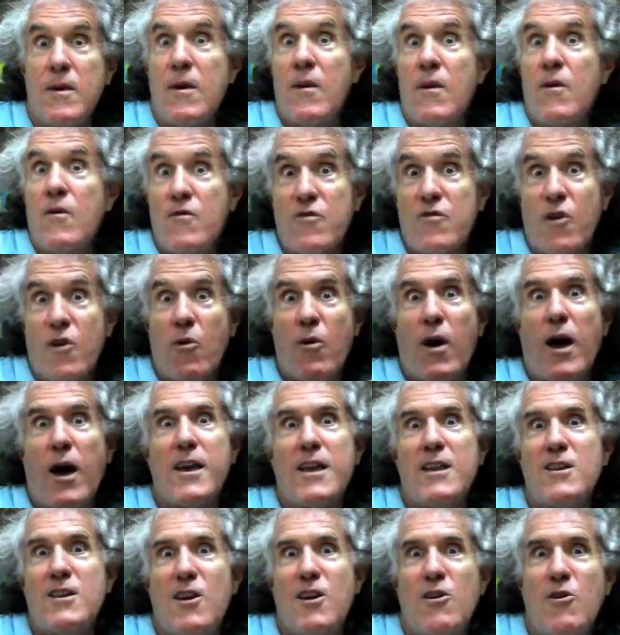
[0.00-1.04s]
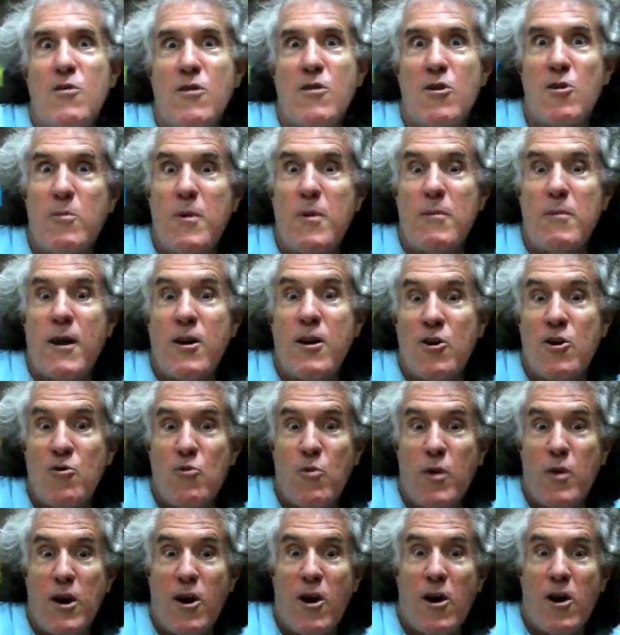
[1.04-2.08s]
So I can tell you a little bit about who
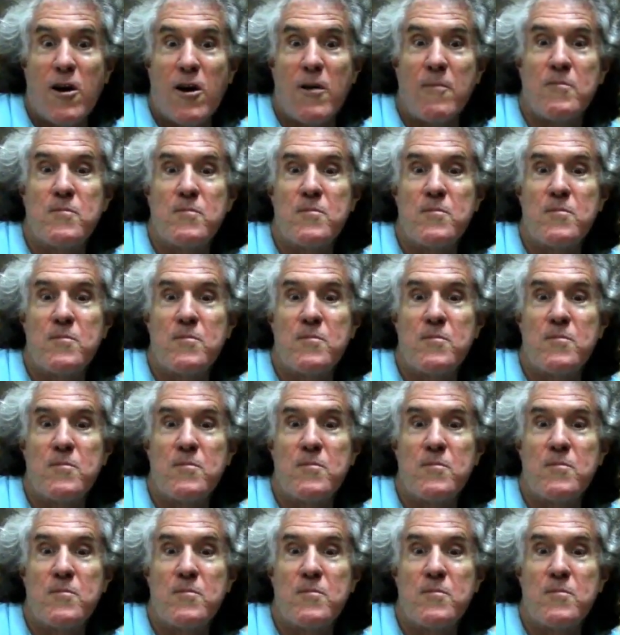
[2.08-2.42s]
we are.